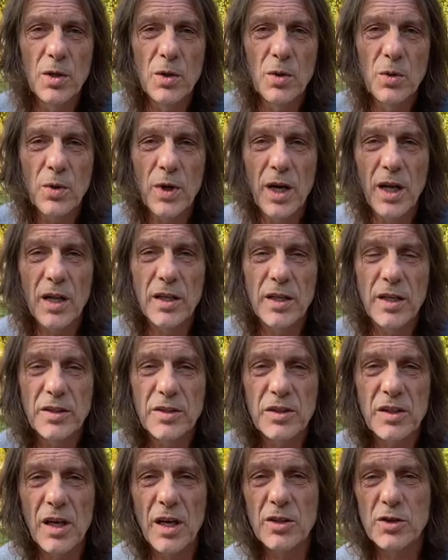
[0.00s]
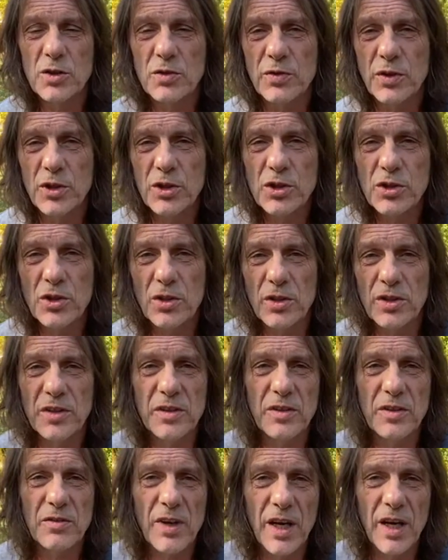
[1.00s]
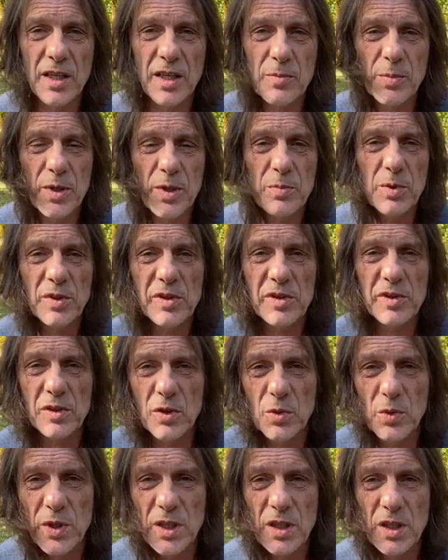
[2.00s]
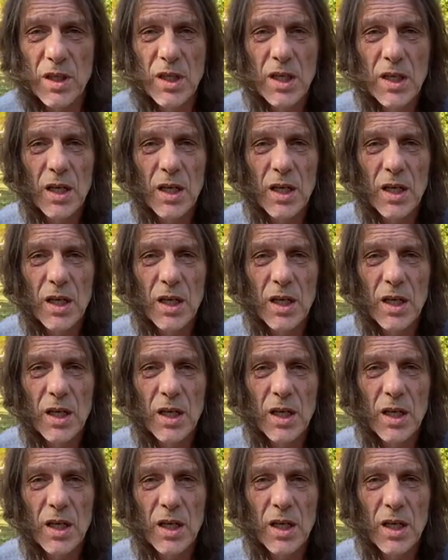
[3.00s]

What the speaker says: well, it's controversial, it's dividing people, so we